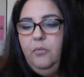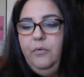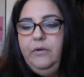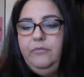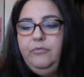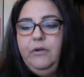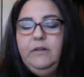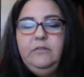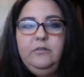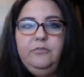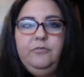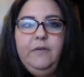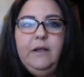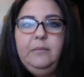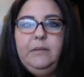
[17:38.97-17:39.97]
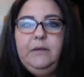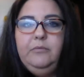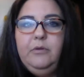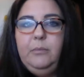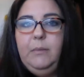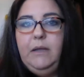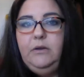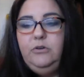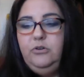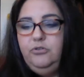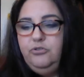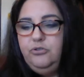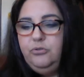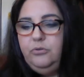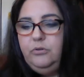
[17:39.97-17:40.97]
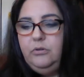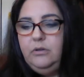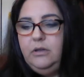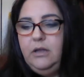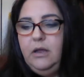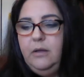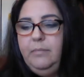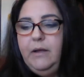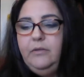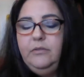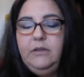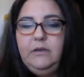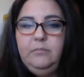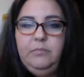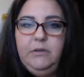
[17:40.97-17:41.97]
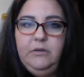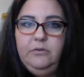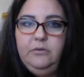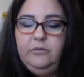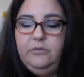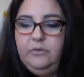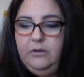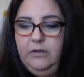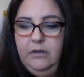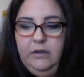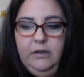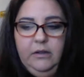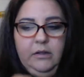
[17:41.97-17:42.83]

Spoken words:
When friends and family remain neutral about the abuse